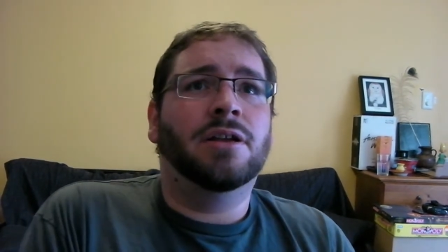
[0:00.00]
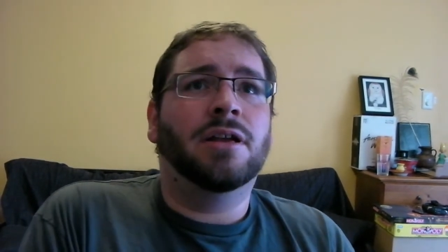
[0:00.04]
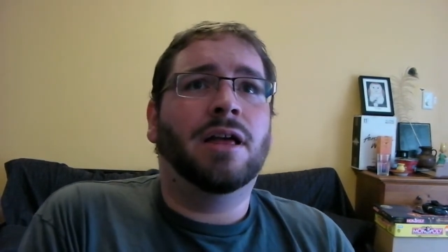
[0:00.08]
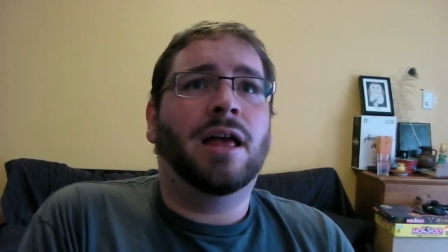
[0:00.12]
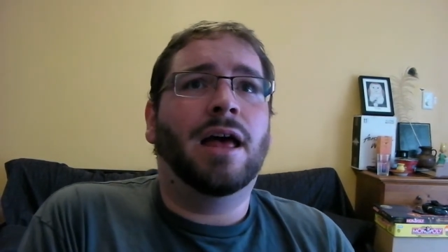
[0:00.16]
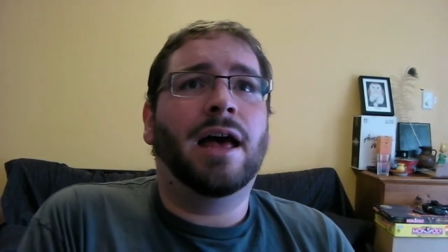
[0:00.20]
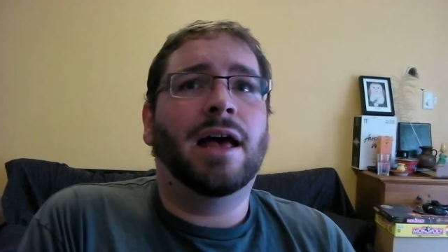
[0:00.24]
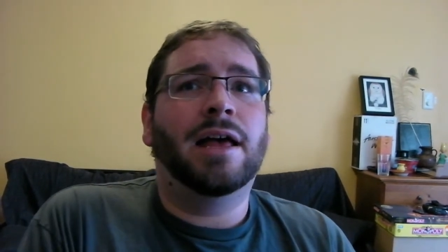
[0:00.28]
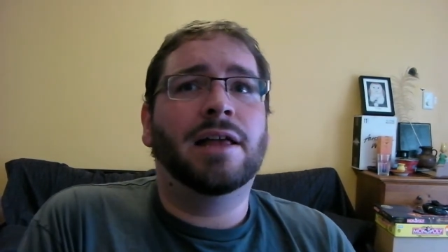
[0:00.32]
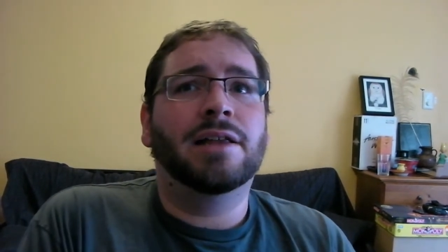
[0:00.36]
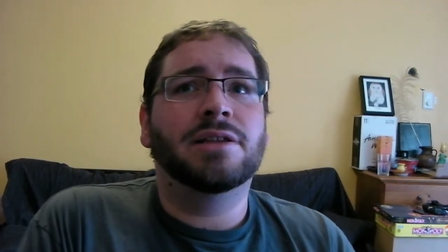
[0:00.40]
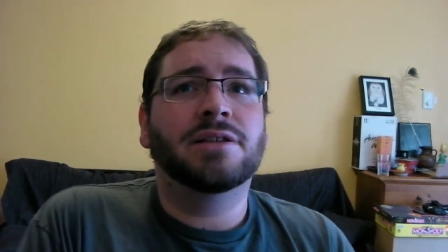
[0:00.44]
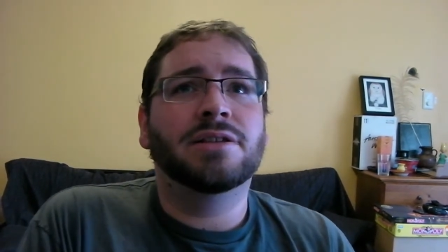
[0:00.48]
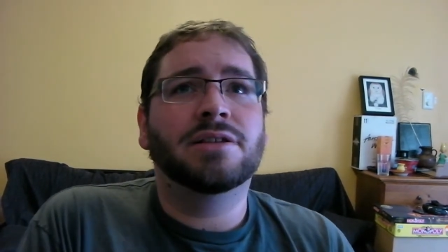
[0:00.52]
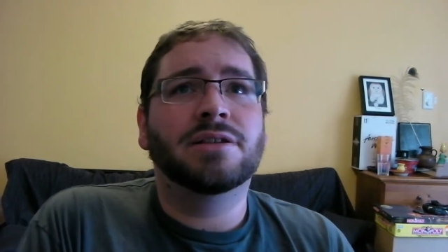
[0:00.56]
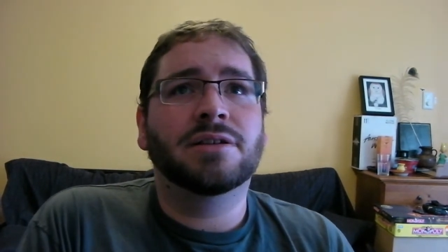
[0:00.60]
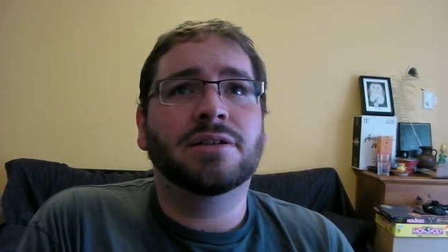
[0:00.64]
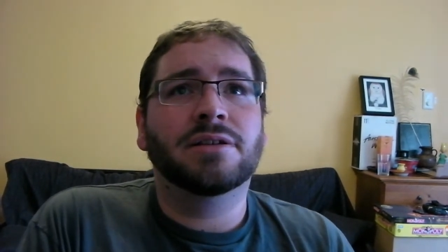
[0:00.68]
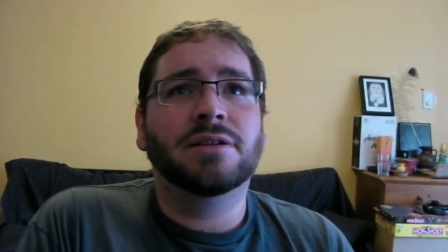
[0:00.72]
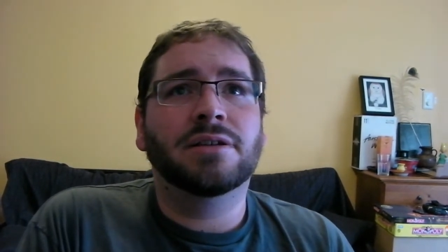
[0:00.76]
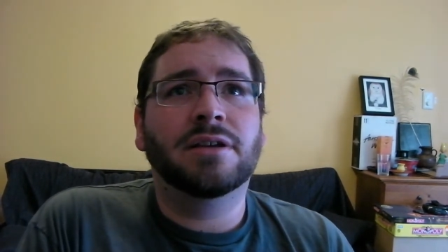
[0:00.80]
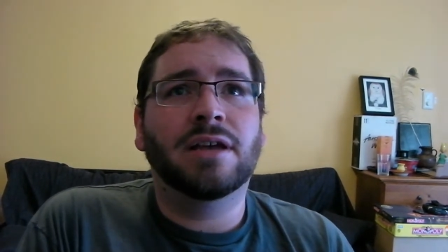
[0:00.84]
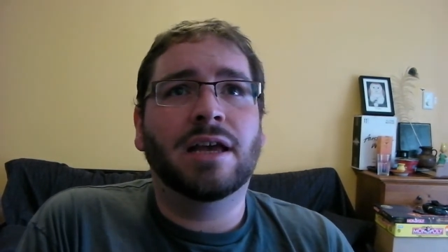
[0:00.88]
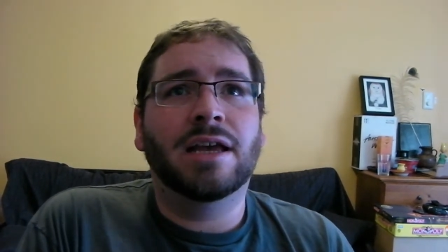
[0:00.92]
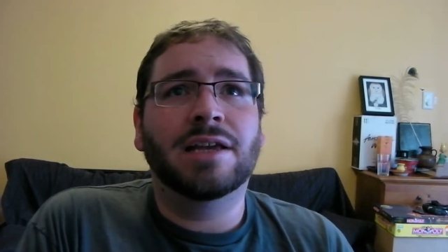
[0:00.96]
And
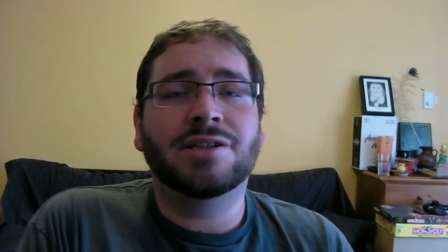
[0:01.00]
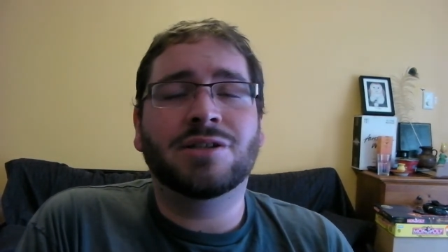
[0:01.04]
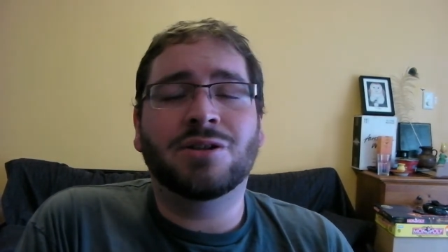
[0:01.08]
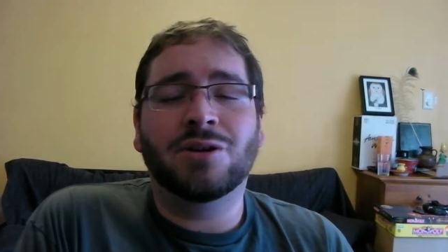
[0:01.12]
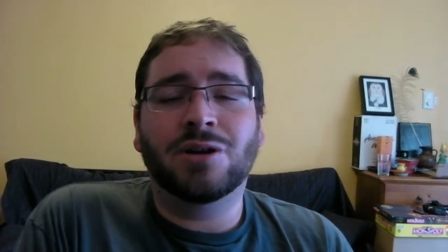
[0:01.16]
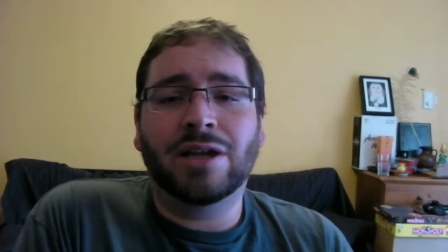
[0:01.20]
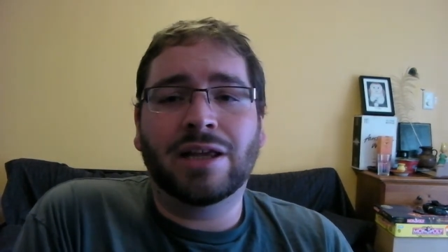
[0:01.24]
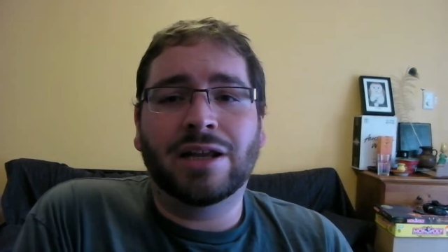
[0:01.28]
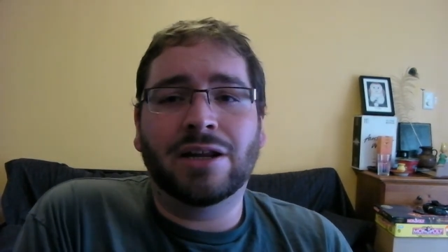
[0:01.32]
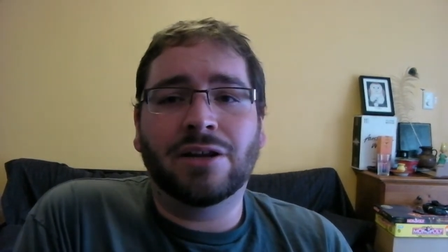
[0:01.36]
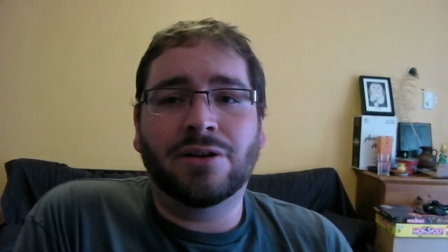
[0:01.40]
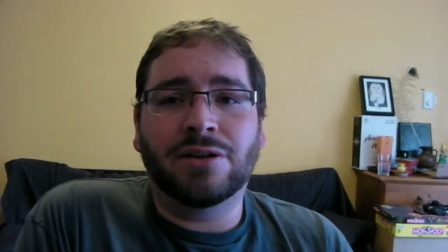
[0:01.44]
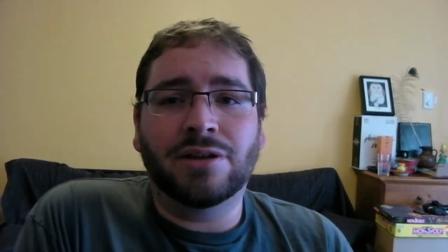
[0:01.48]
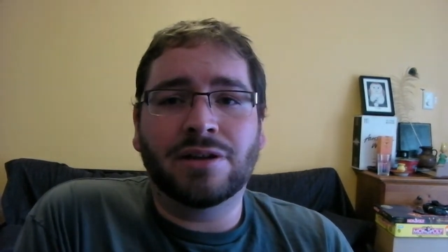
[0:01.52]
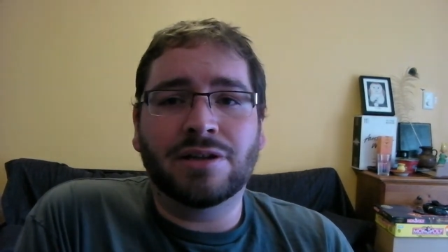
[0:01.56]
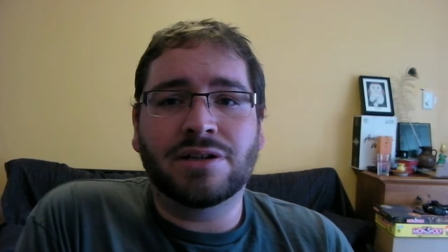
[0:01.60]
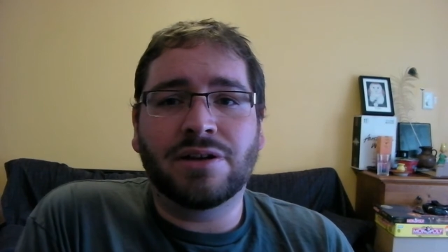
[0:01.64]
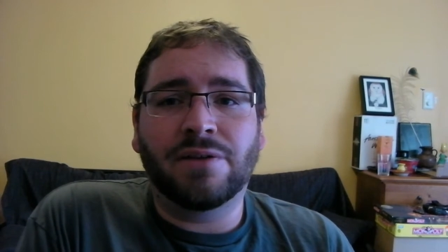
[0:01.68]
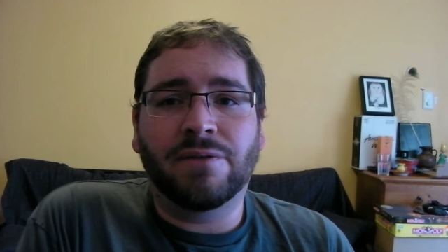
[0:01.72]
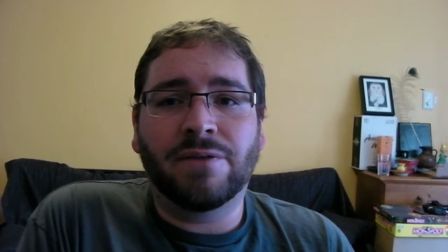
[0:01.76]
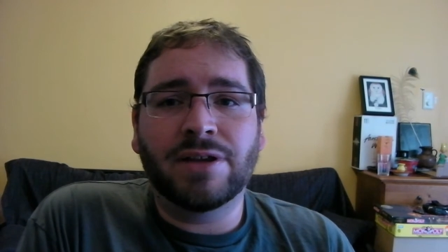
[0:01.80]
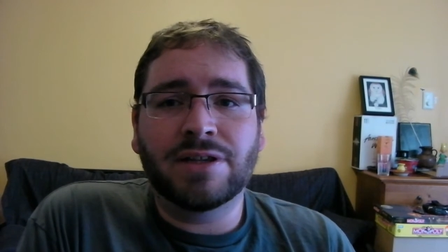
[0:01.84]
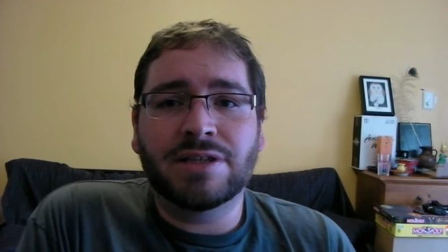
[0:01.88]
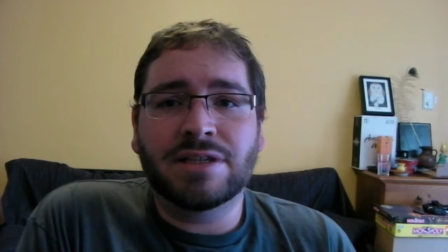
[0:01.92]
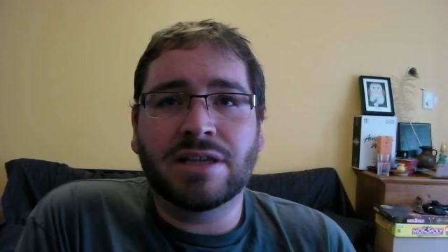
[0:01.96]
it's not getting on the
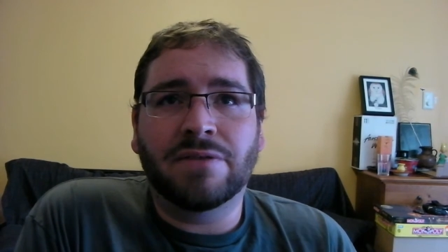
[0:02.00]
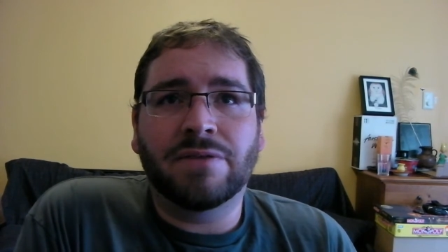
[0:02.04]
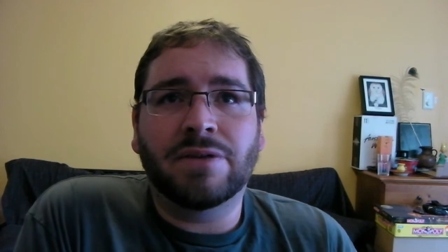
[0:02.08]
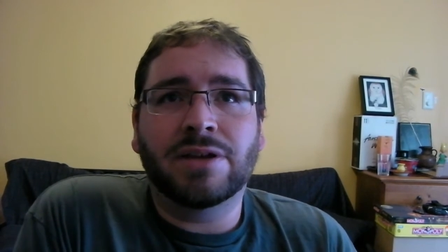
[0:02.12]
defensive,